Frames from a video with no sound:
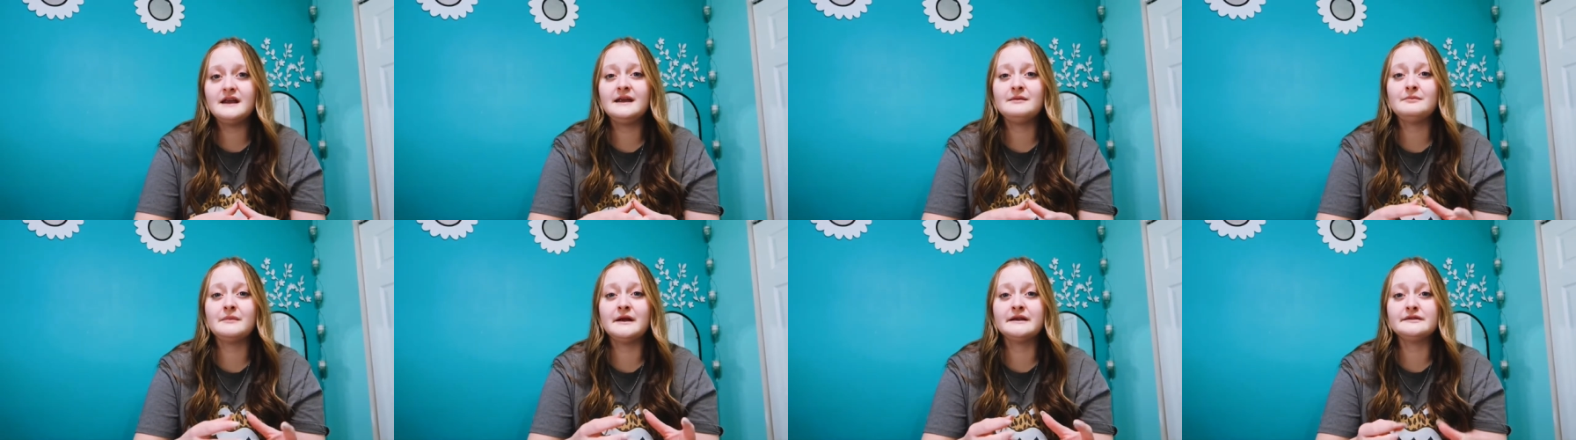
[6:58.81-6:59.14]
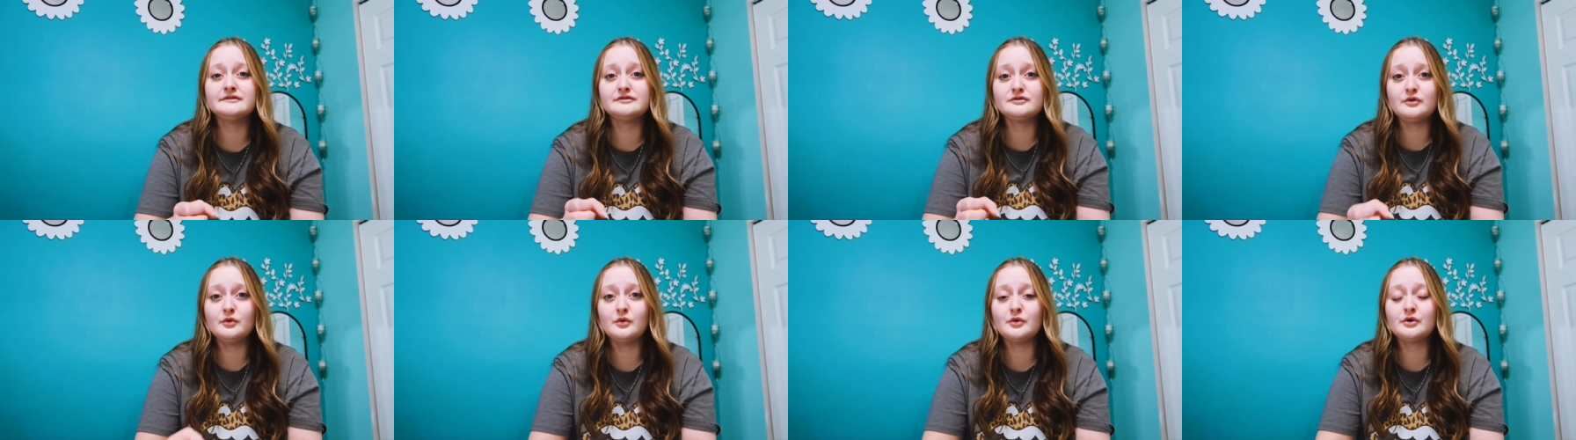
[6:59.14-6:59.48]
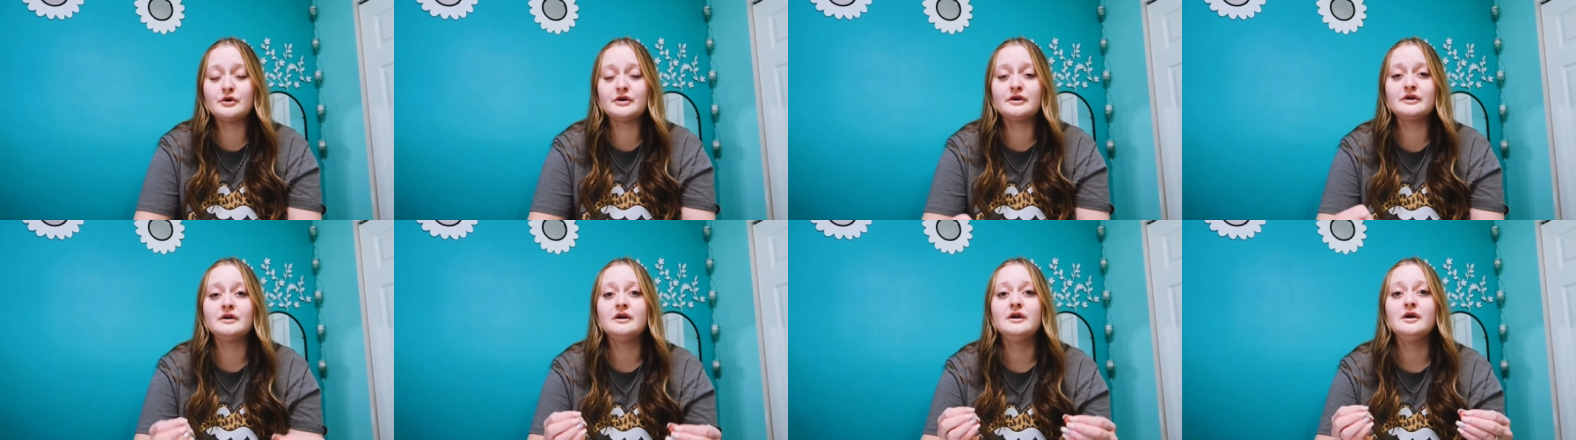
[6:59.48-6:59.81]
and my
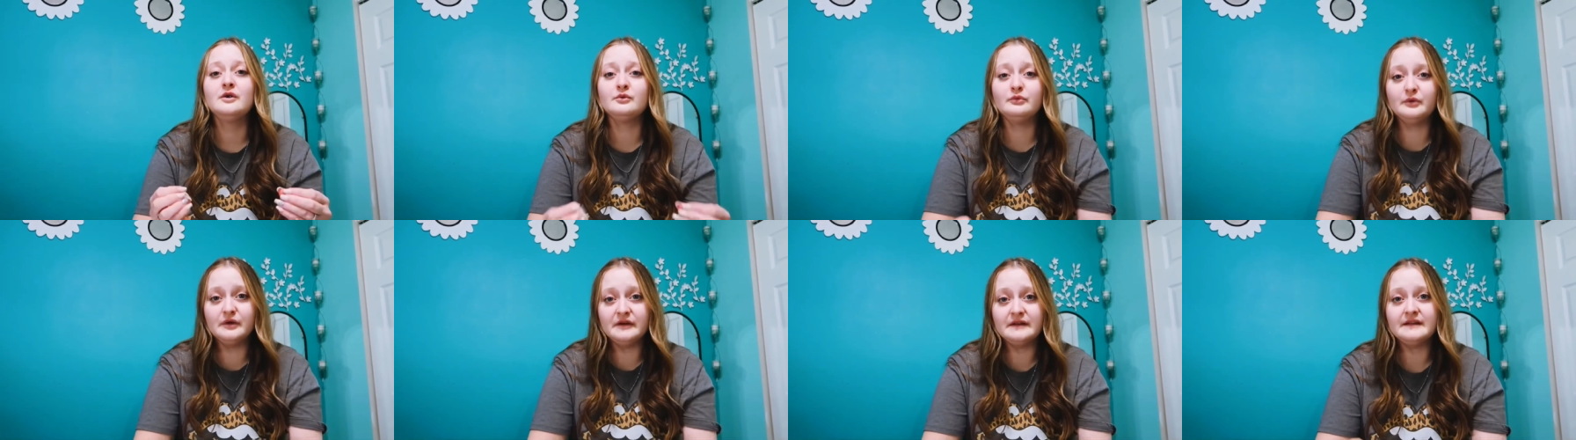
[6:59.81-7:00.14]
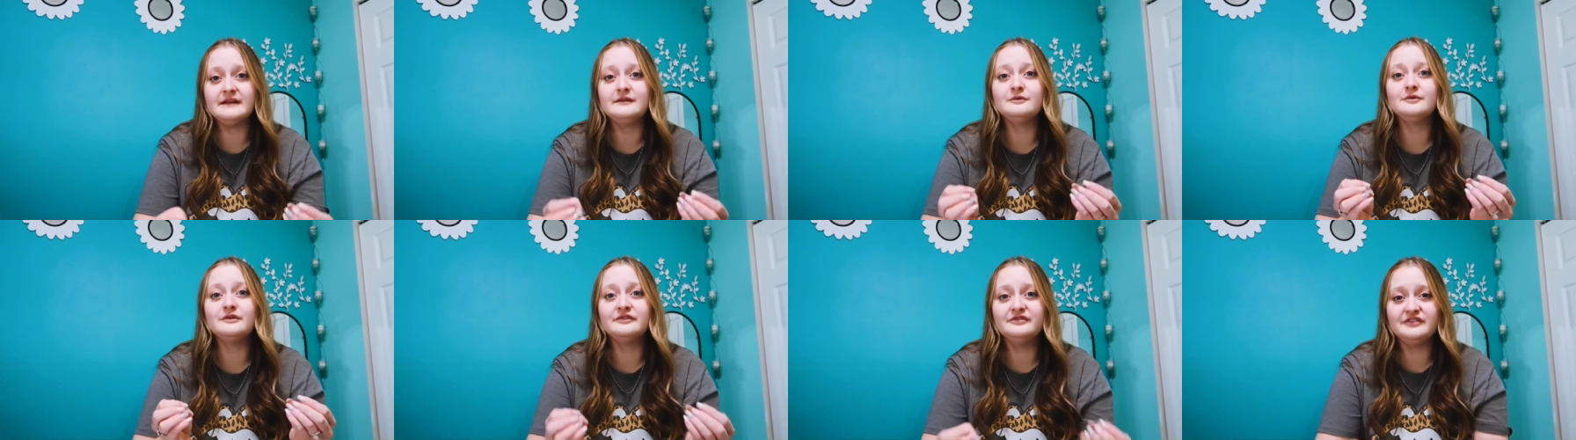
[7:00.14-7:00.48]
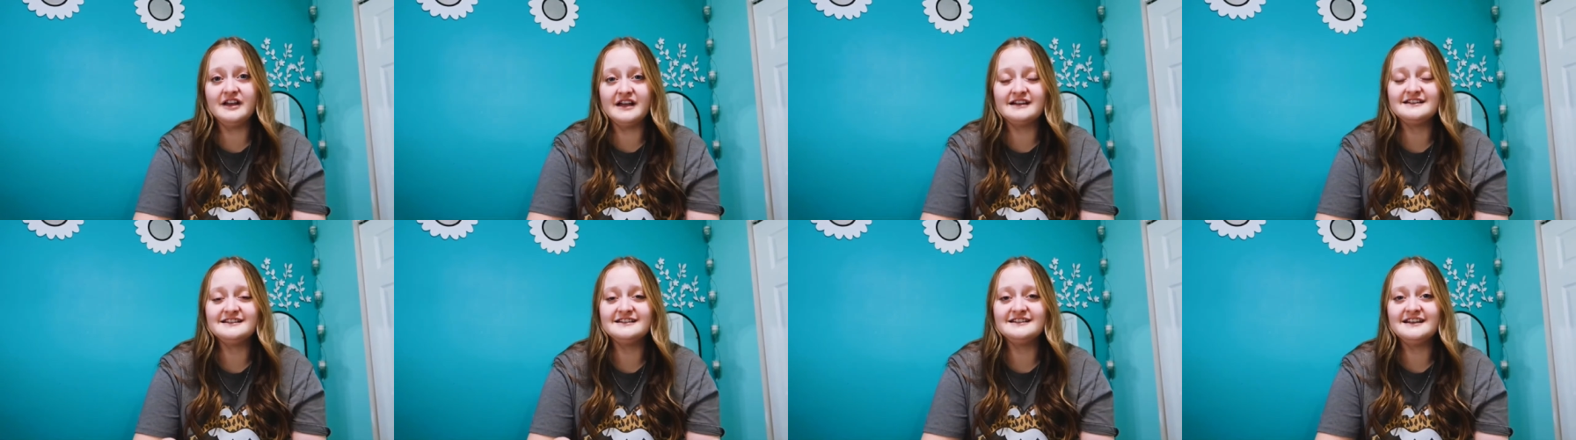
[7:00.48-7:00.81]
score really
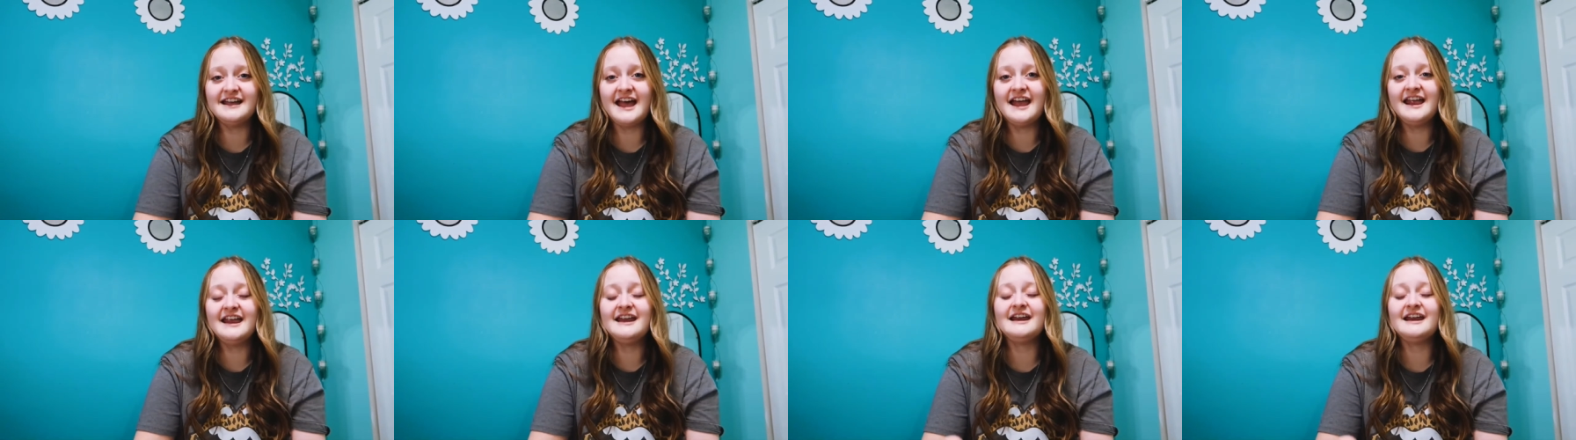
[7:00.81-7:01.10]
reflected that,